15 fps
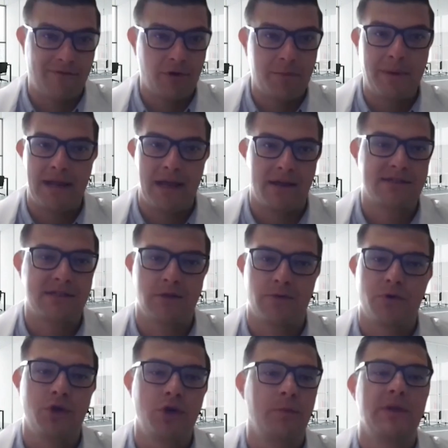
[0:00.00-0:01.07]
to everybody else in the
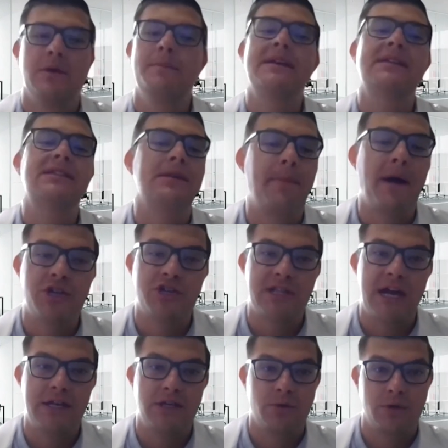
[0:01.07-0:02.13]
room. When you miss the
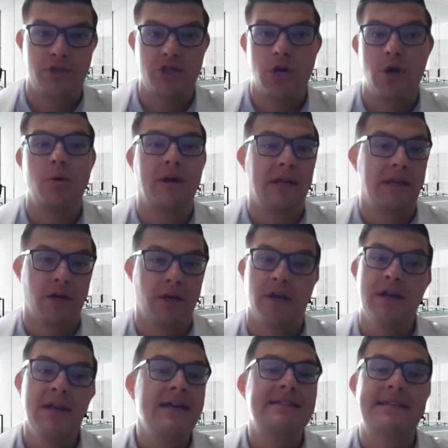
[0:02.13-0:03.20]
punchline to a joke and you're
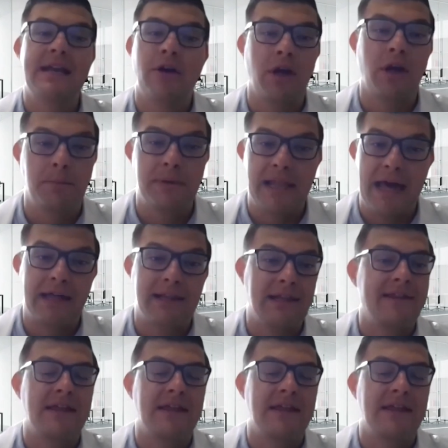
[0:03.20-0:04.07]
staring blankly,